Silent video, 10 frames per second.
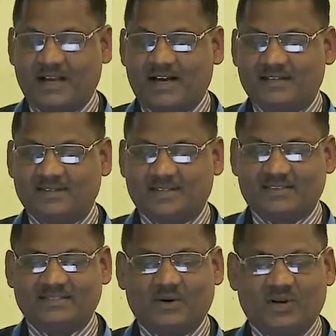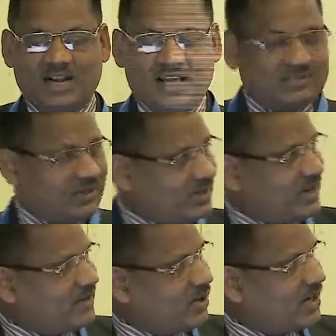So that's the whole. So you
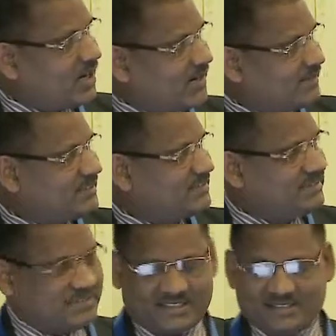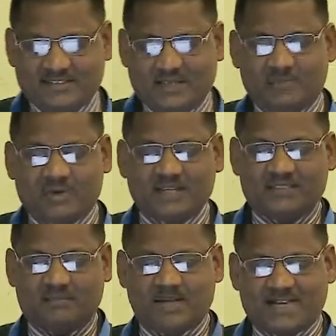have a whole lot of these decisions,
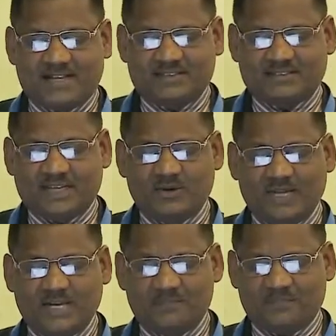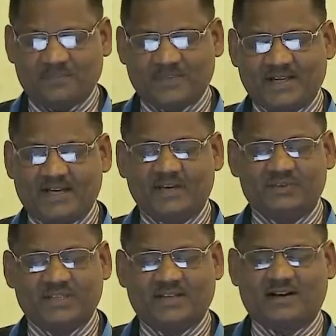production planning and scheduling,
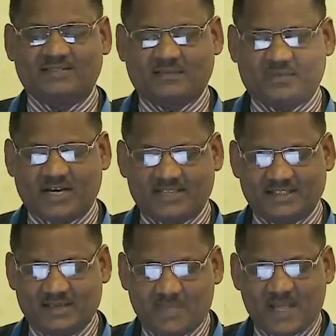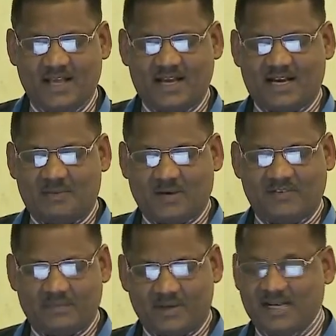reducing the cost of production,
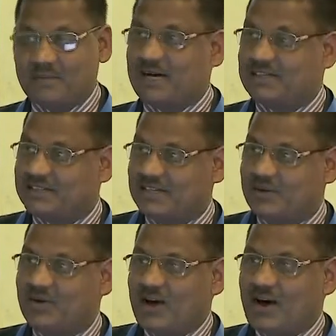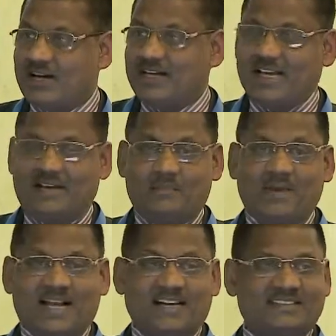profitability margin, on a day,
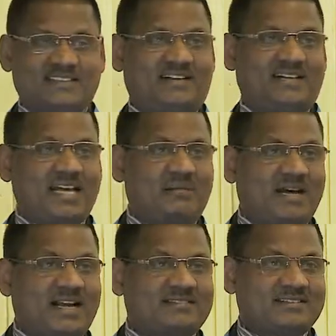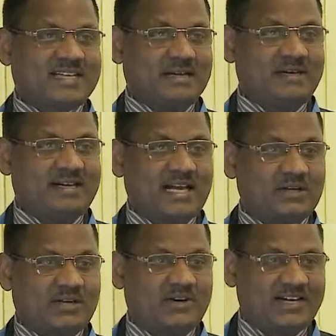balance sheet, trial balances can be
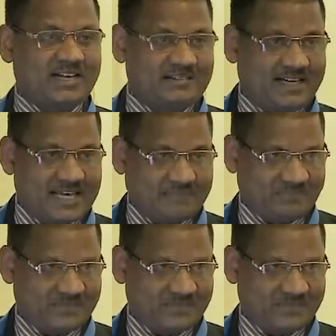calculated every day.